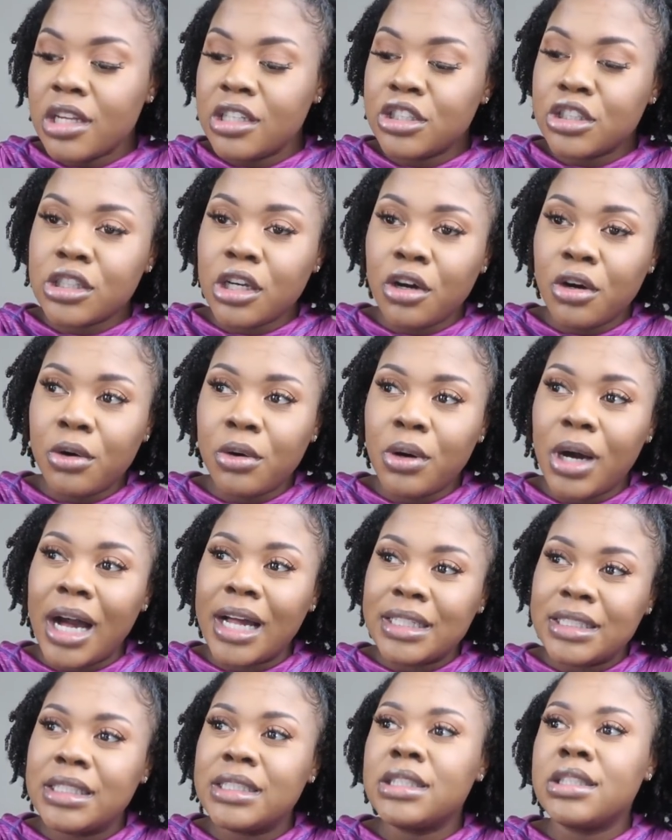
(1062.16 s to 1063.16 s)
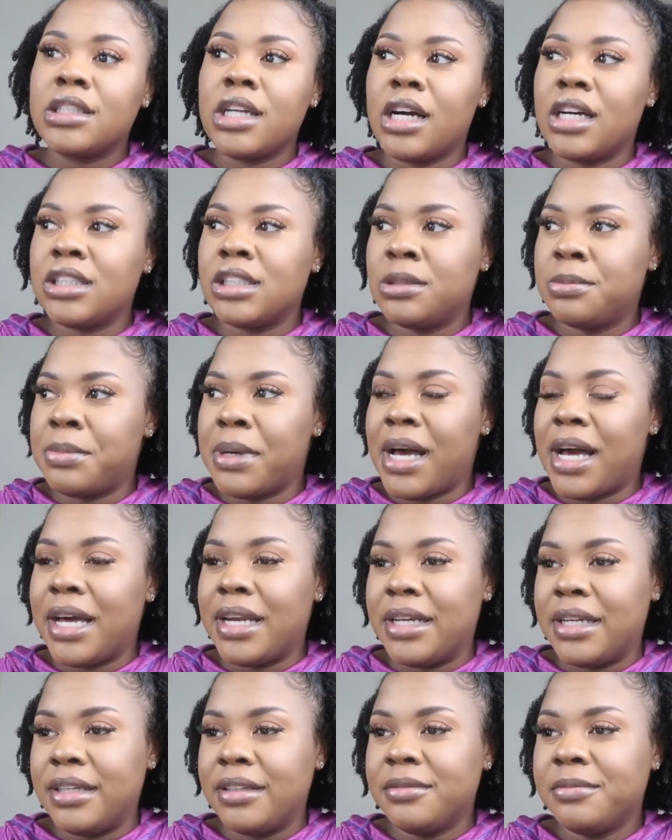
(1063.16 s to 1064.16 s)
so I did start
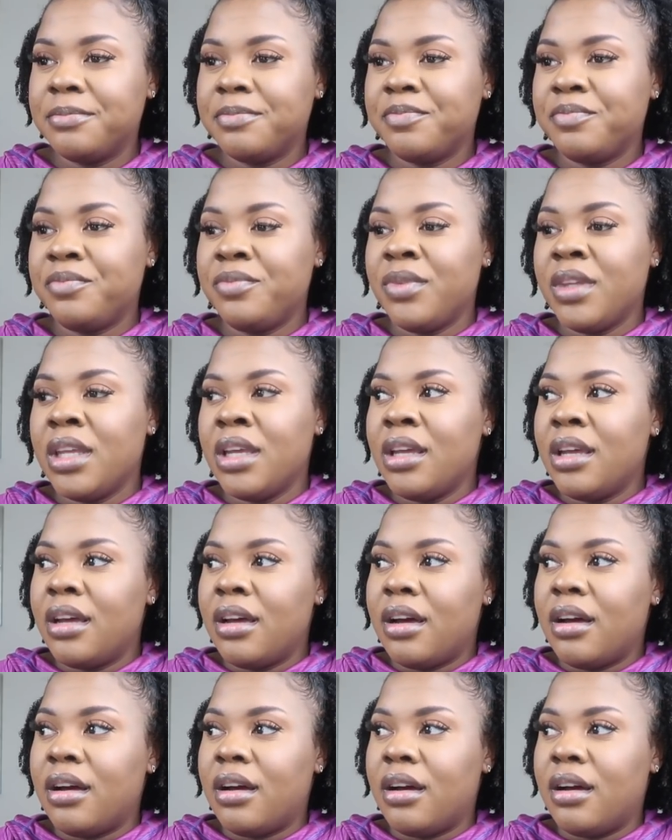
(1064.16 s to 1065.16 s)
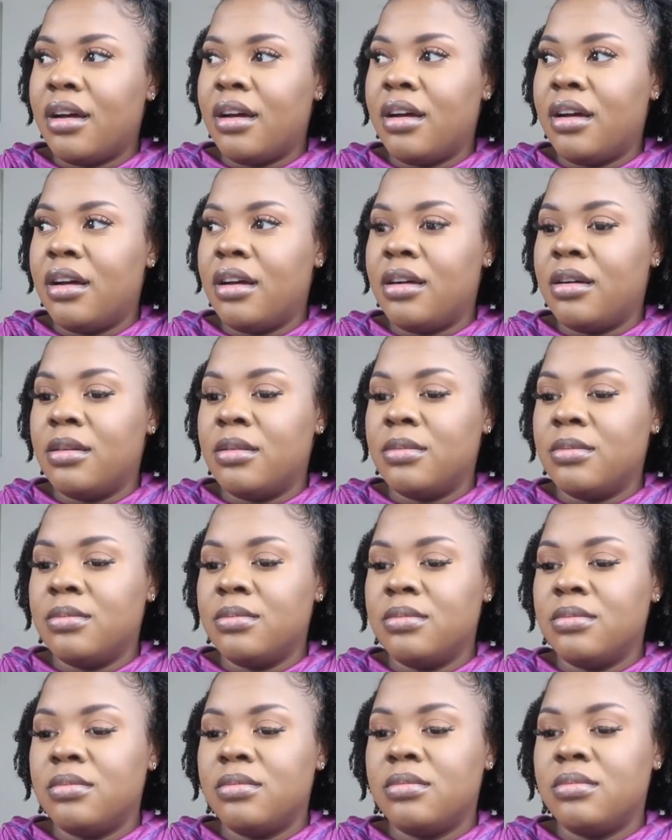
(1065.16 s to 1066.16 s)
spotting.
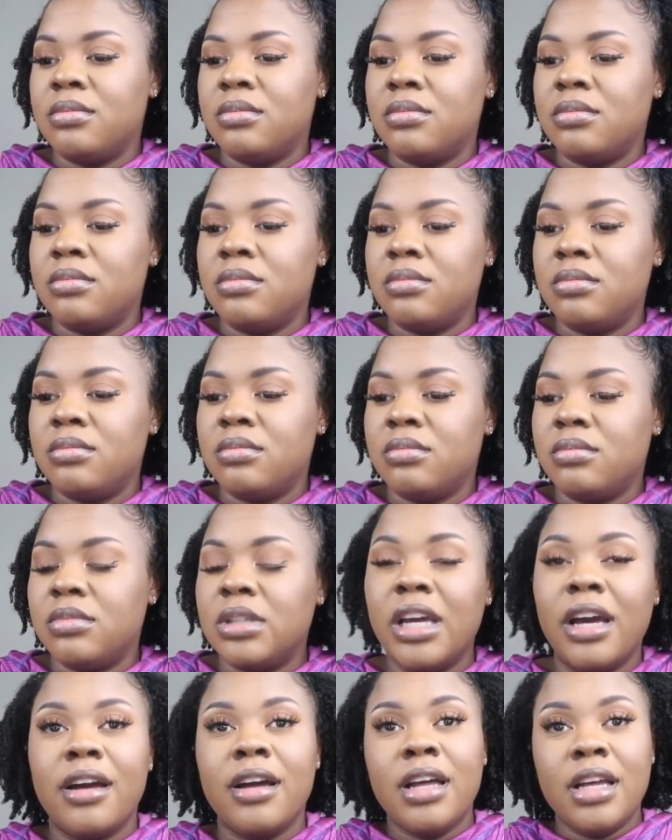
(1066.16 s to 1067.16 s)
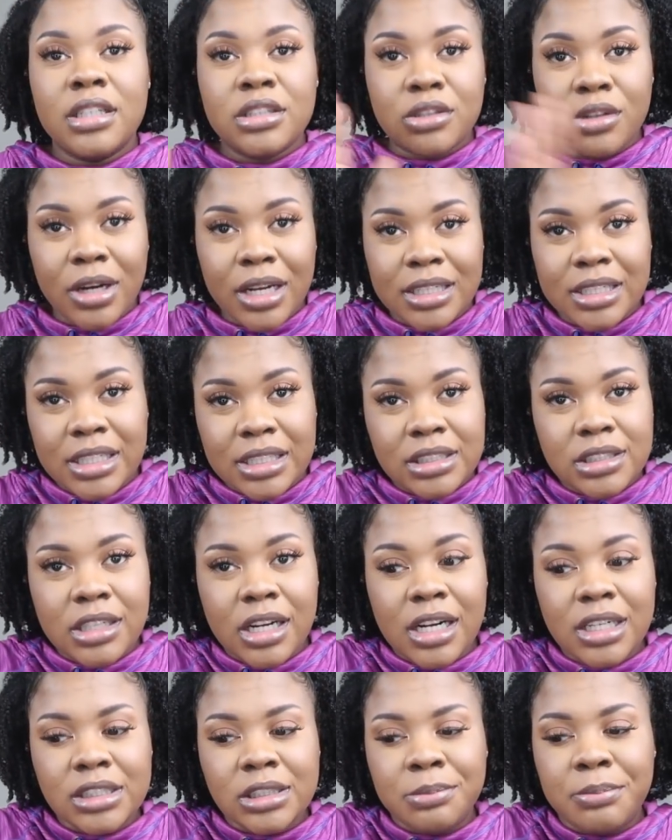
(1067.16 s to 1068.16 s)
Um. Yeah, so I did
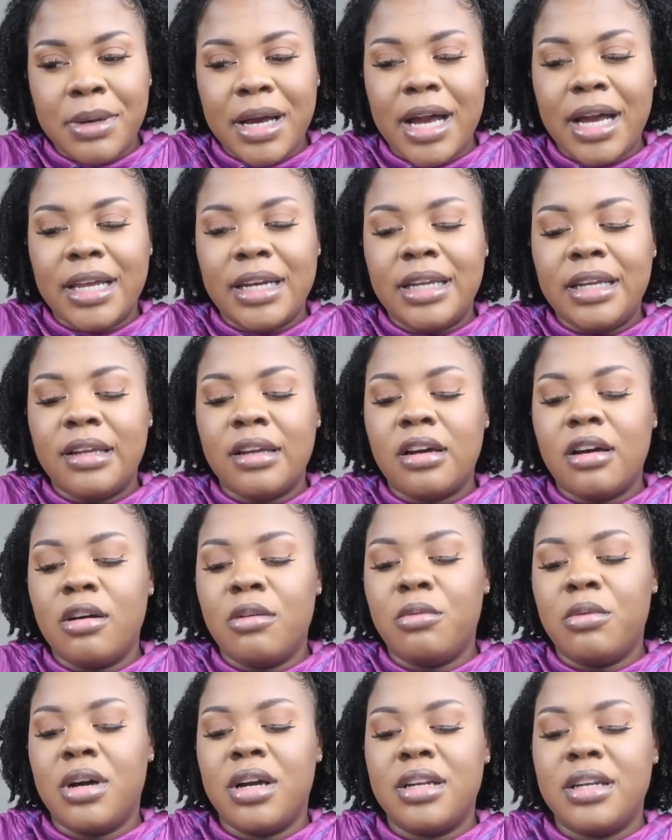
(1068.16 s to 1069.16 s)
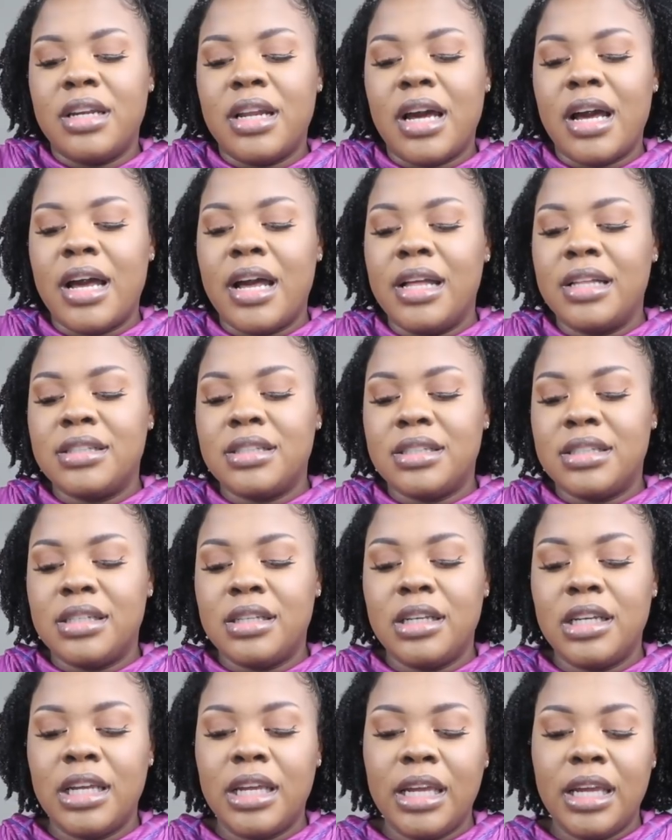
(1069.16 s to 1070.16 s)
start spotting or whatnot,
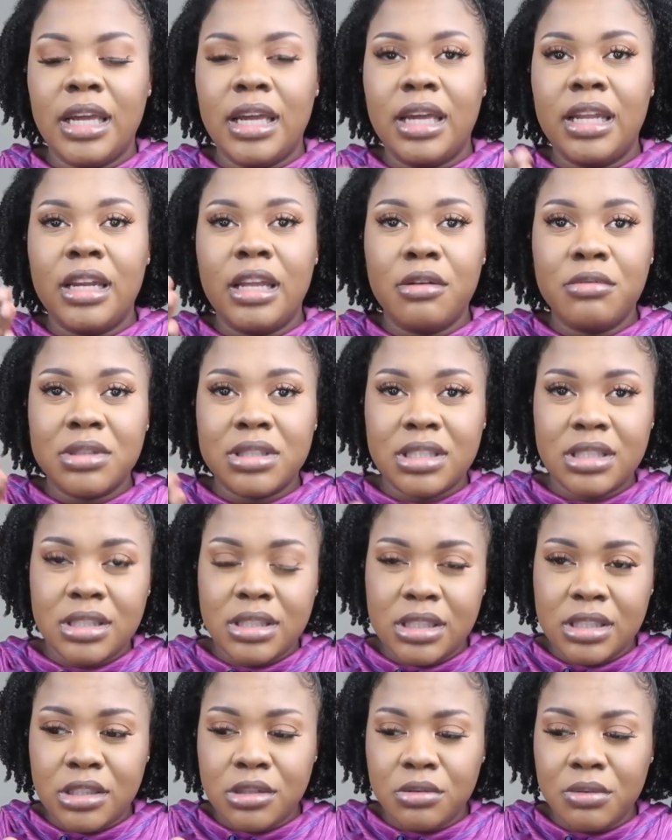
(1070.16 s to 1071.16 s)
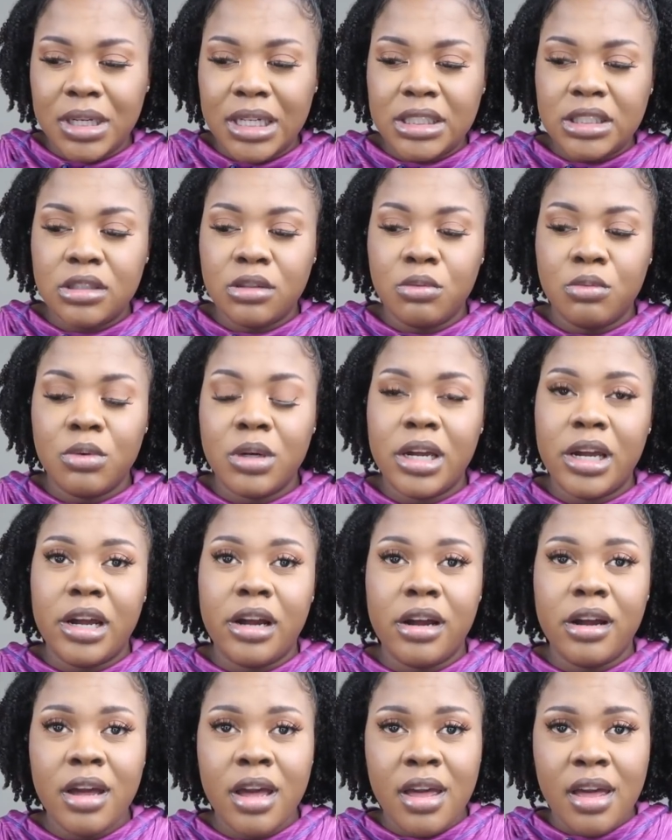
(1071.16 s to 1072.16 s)
and it was a situation
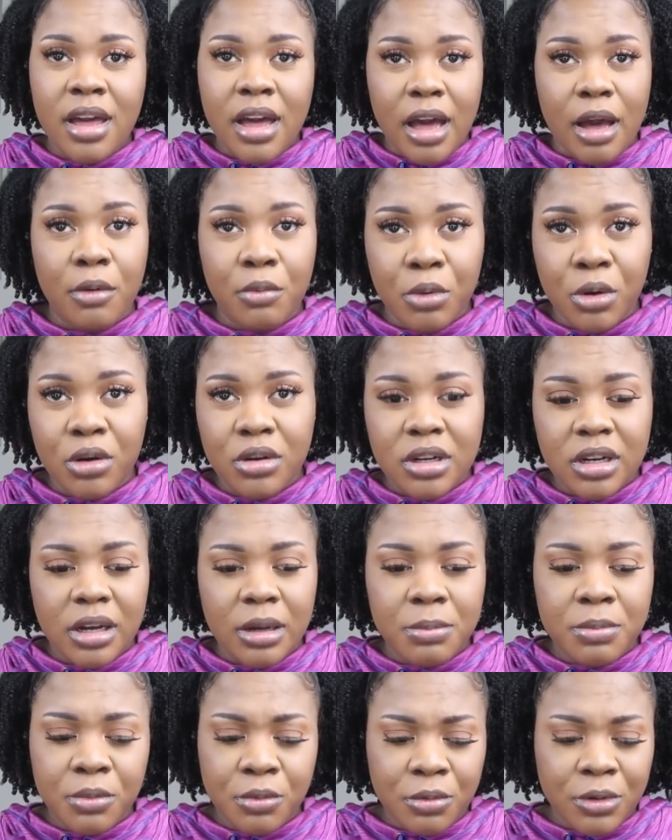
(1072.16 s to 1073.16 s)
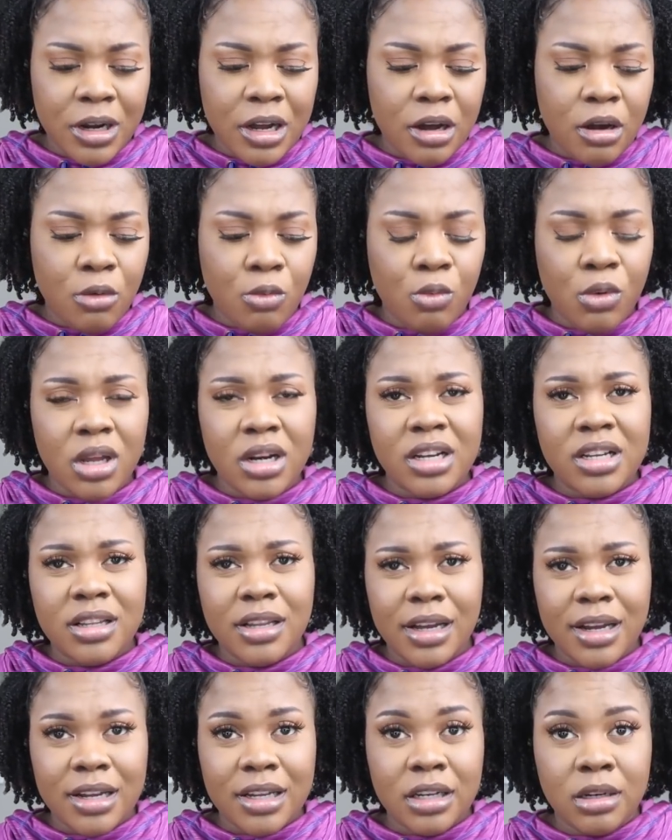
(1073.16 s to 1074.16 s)
where I woke up around one
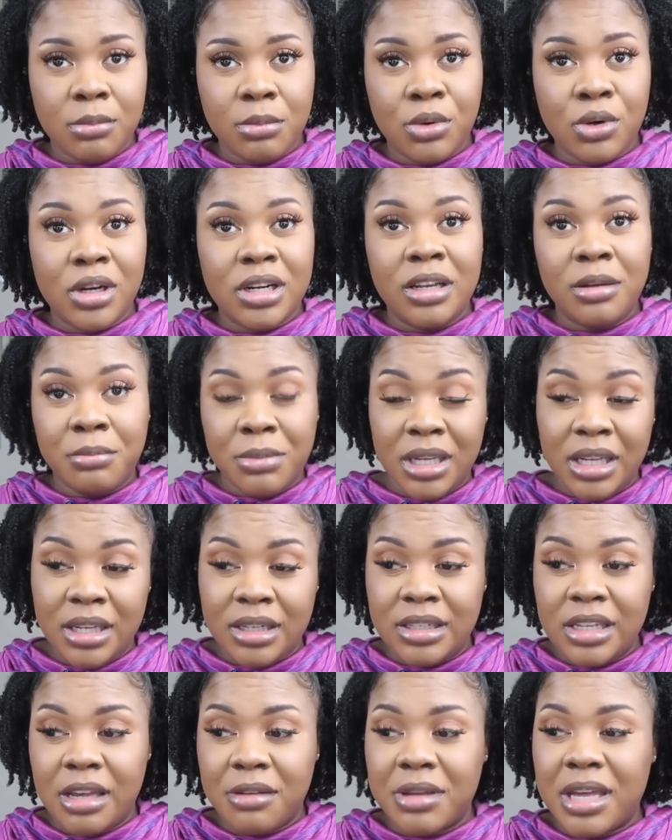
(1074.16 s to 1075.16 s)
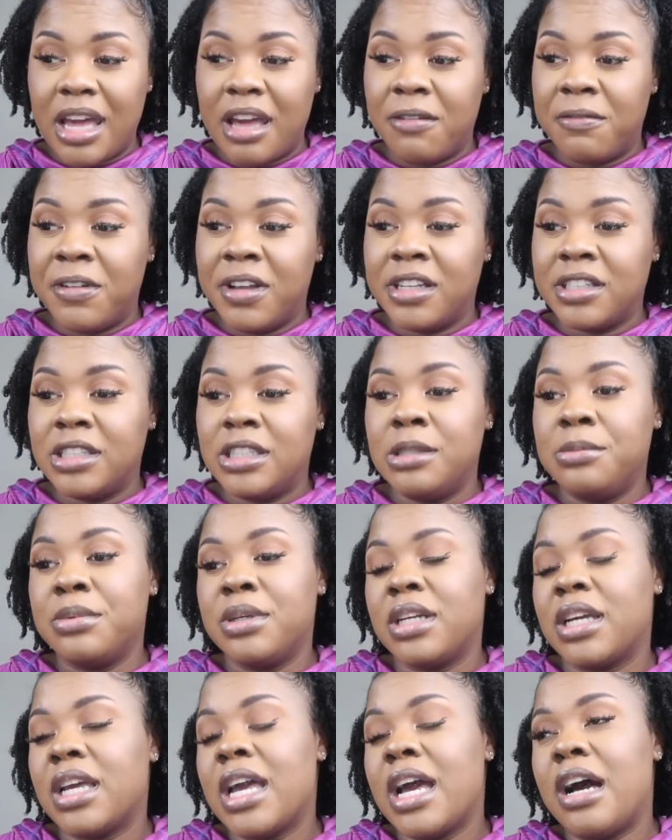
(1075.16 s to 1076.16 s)
o'clock in the morning. Me and David had fell asleep
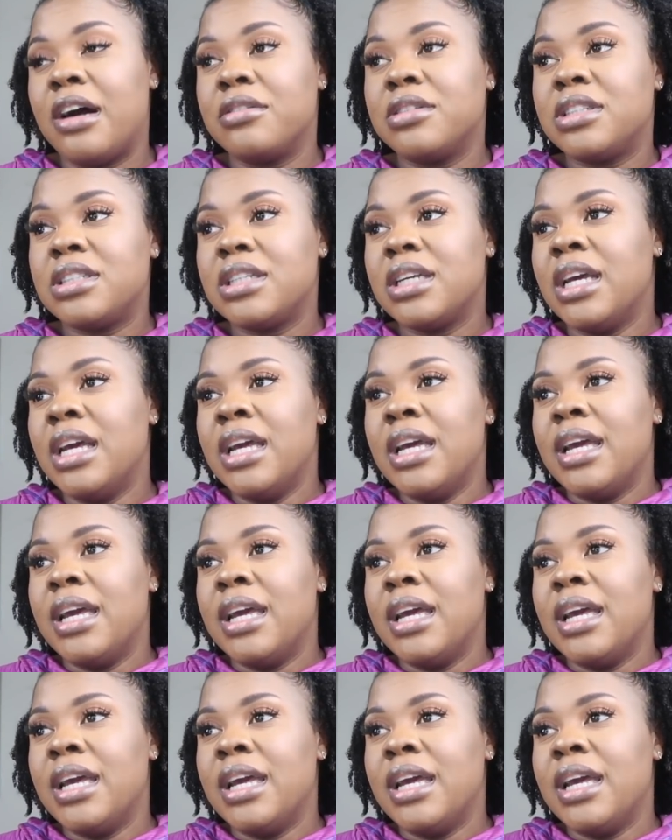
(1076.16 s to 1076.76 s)
on the couch,